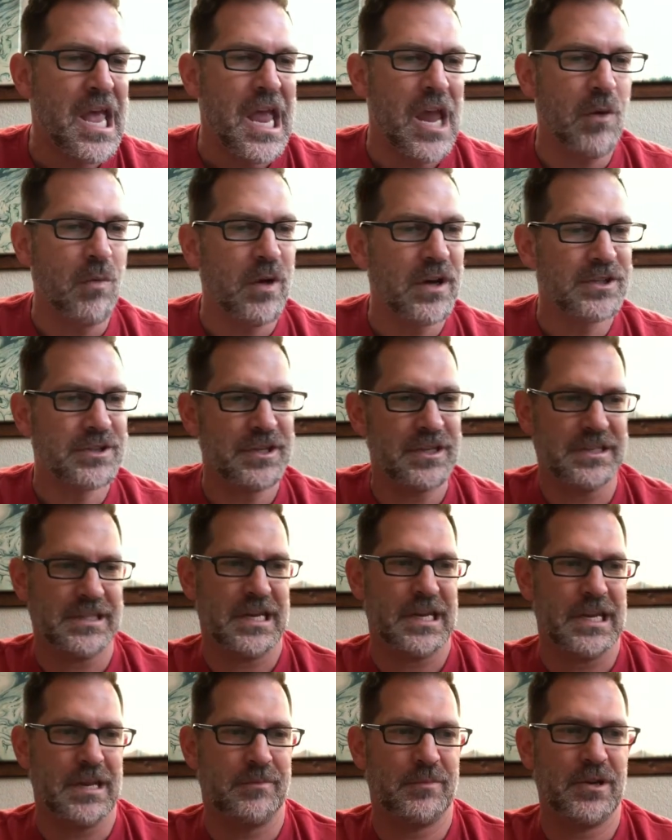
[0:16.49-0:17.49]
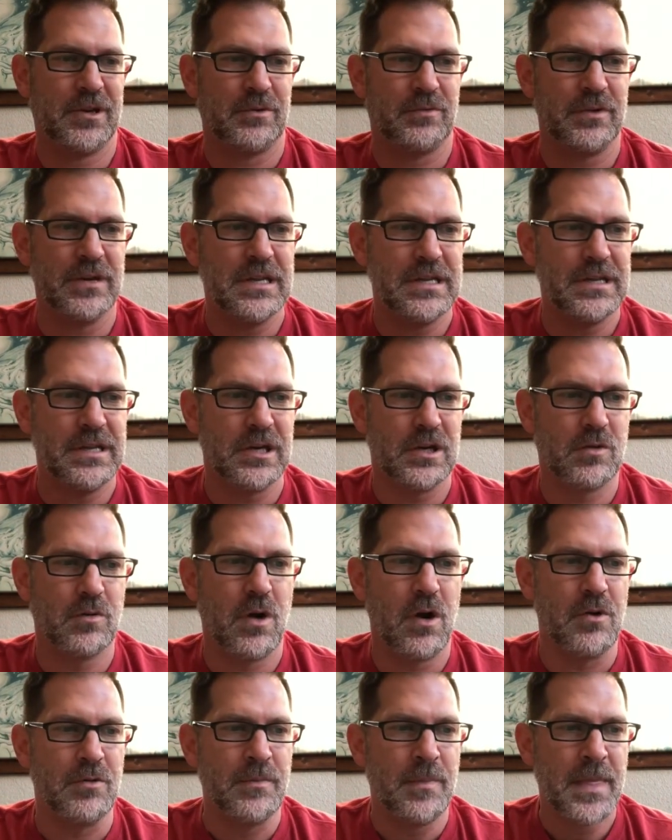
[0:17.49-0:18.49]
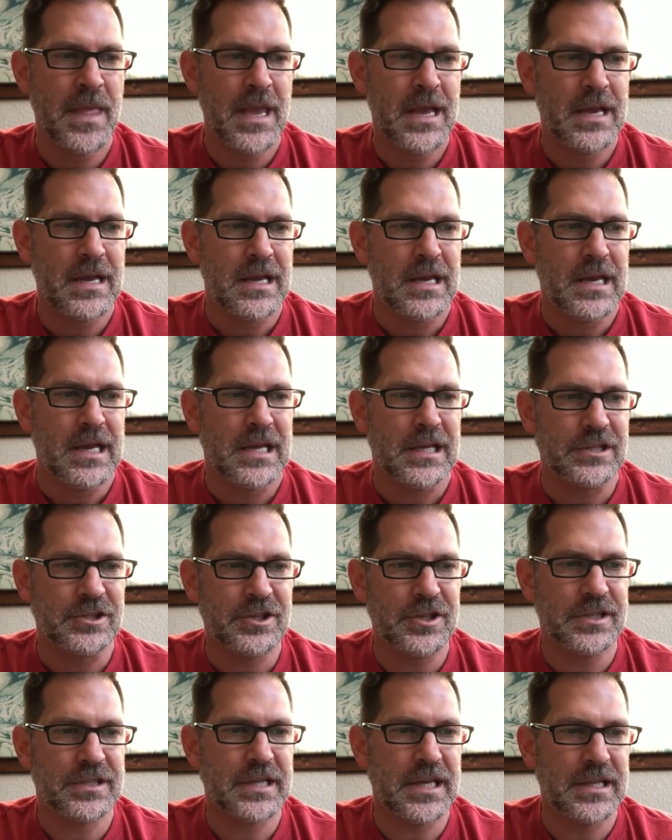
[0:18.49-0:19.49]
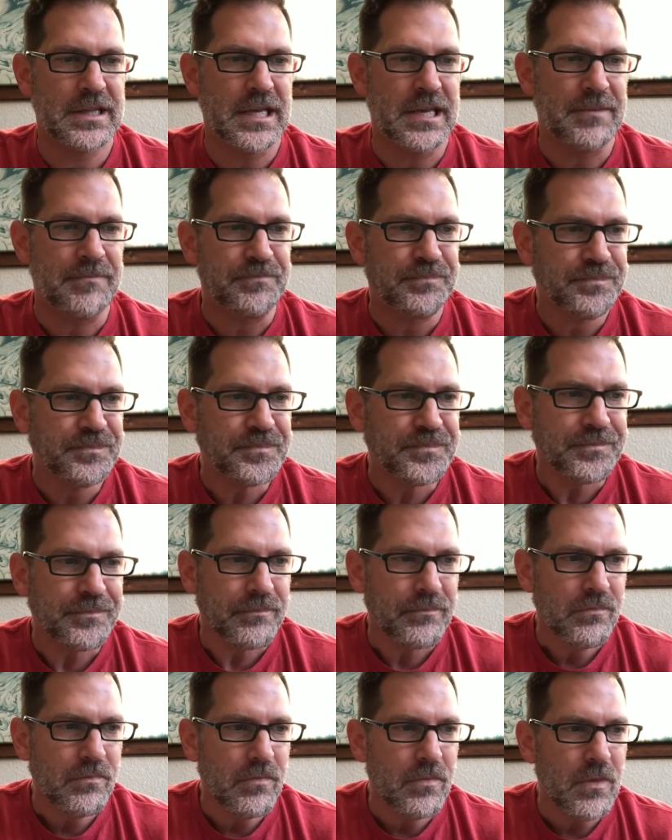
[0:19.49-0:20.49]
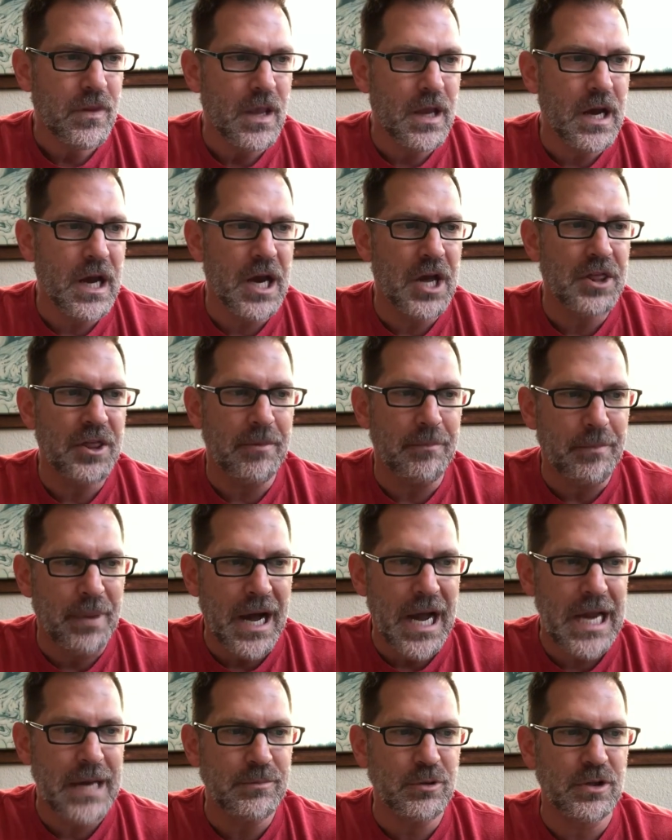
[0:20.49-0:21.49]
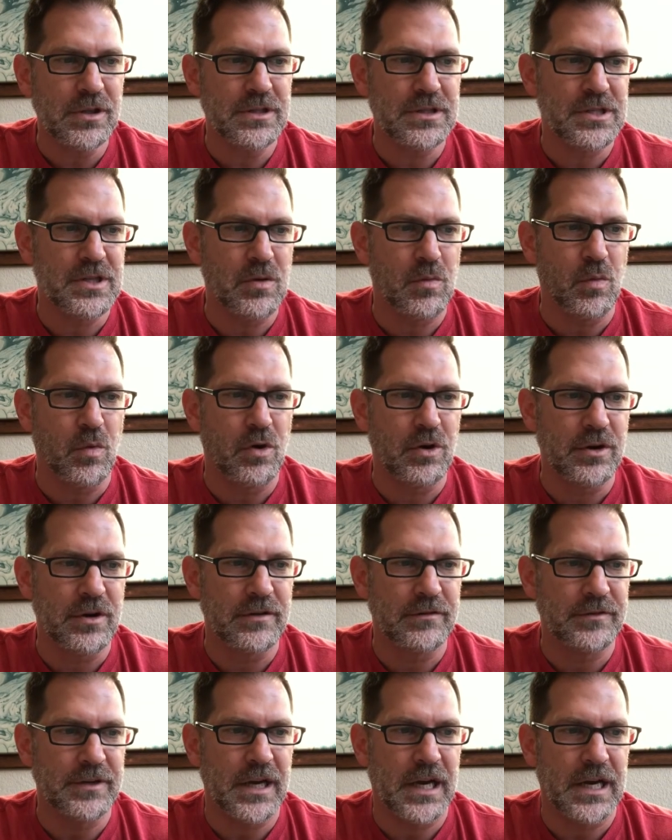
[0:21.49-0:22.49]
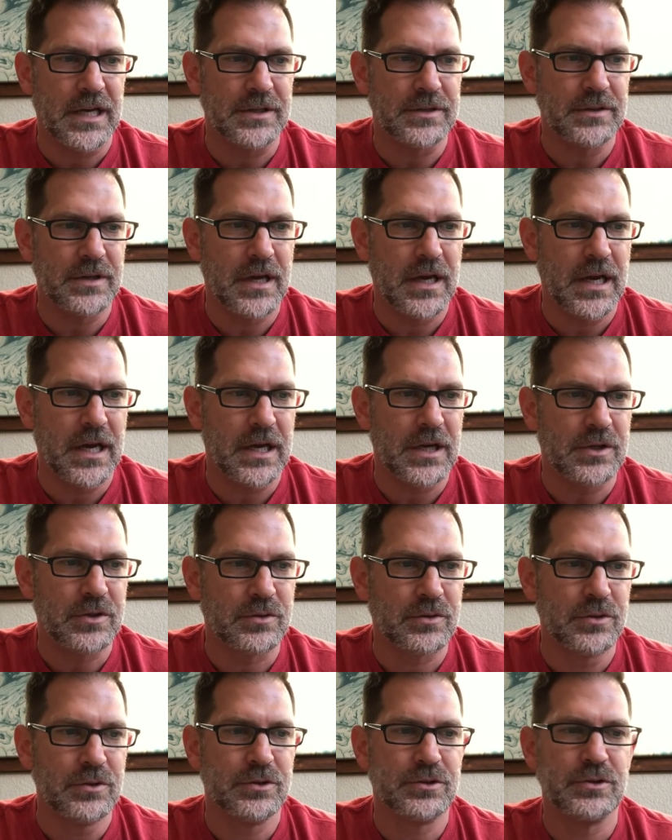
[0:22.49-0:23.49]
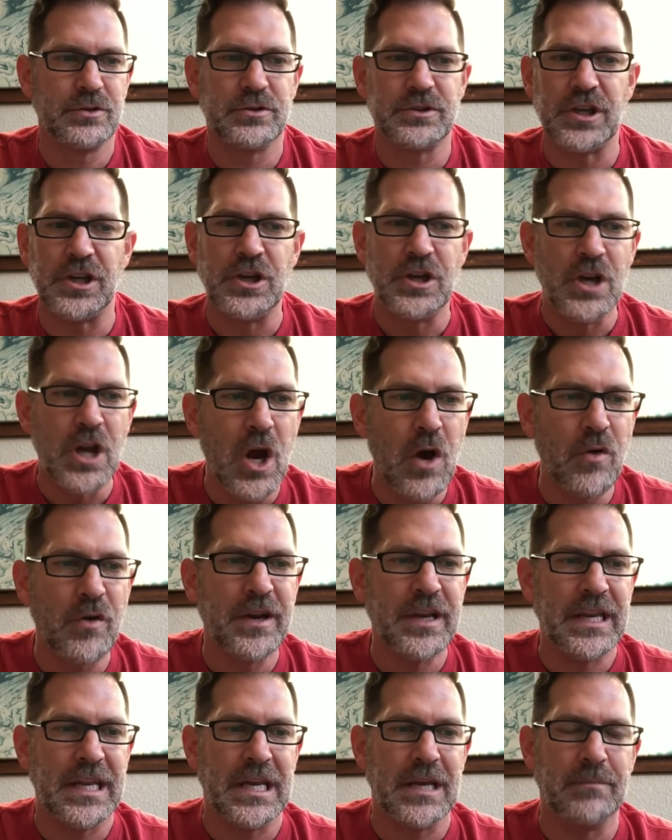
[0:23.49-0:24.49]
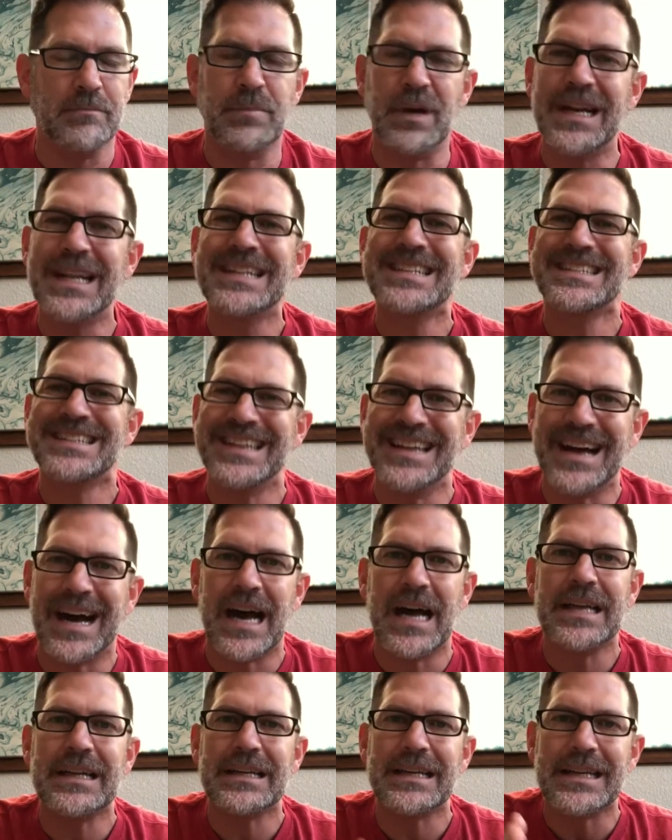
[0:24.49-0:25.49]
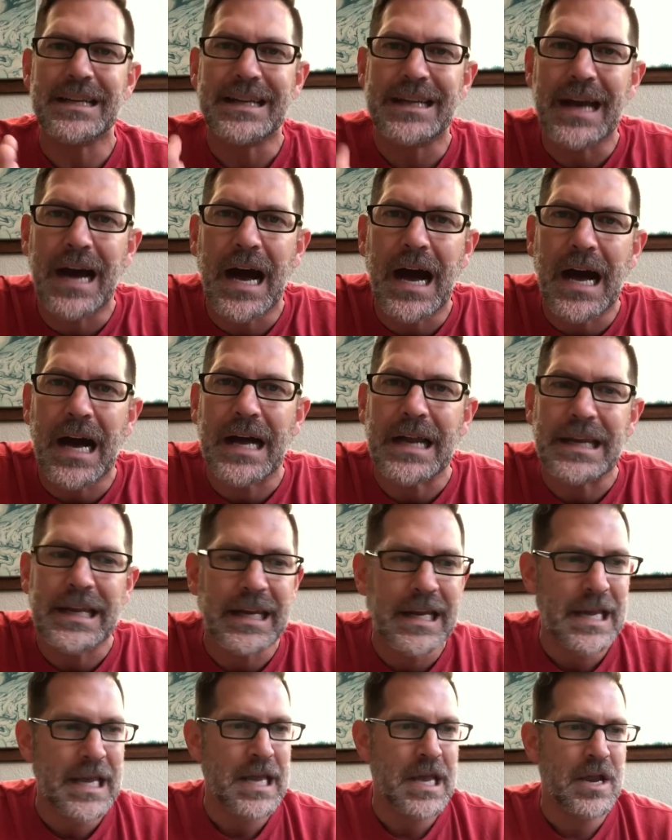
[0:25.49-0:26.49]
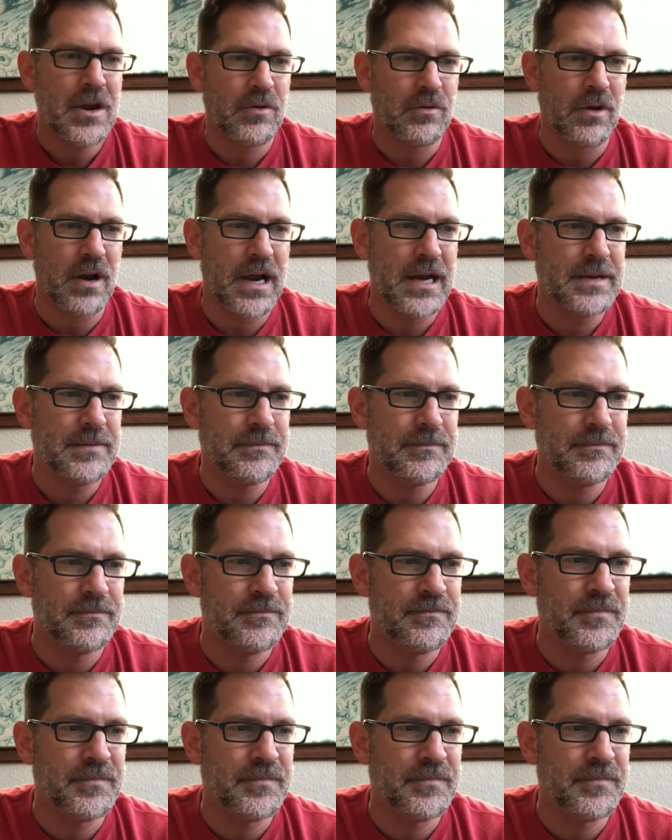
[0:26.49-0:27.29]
And what she said, I'm gonna read the quote, and she said that uh, the Bible is the Word of God, uh, crucial to knowing Him, but it's not God, right?